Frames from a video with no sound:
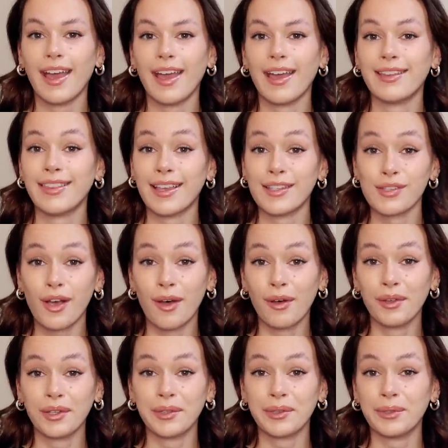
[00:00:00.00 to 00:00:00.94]
And that's
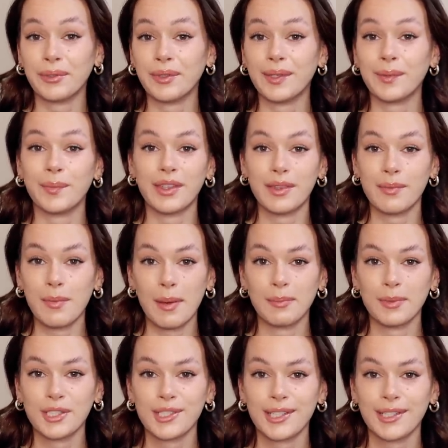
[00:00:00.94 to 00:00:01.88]
all included with the
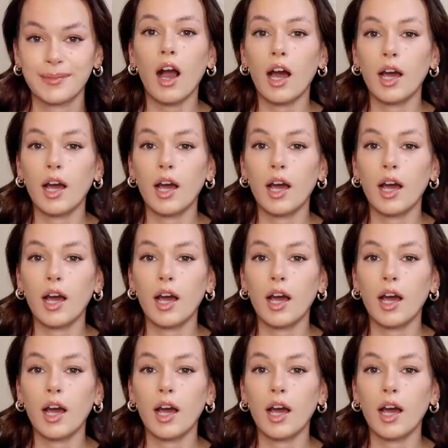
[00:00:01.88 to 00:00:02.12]
membership.